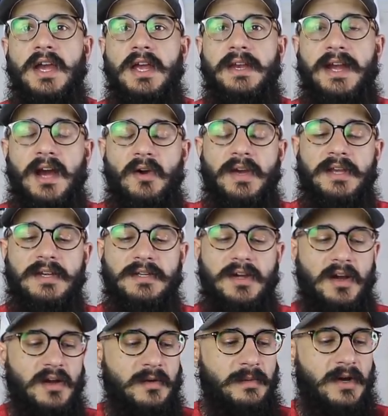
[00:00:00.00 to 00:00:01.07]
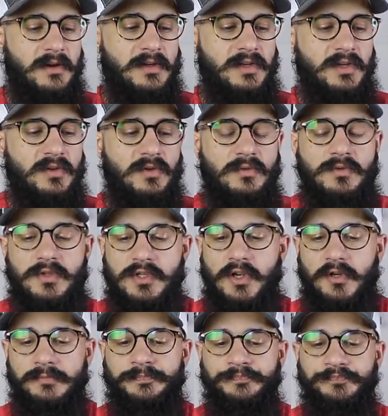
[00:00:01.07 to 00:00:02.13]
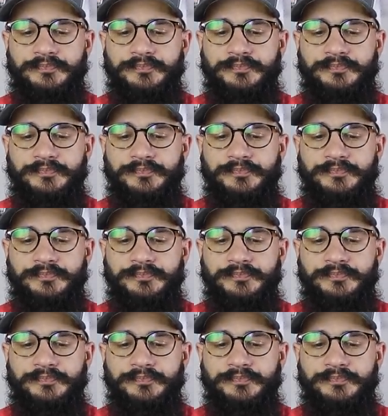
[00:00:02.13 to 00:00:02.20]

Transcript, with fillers: Now I can talk about it too. So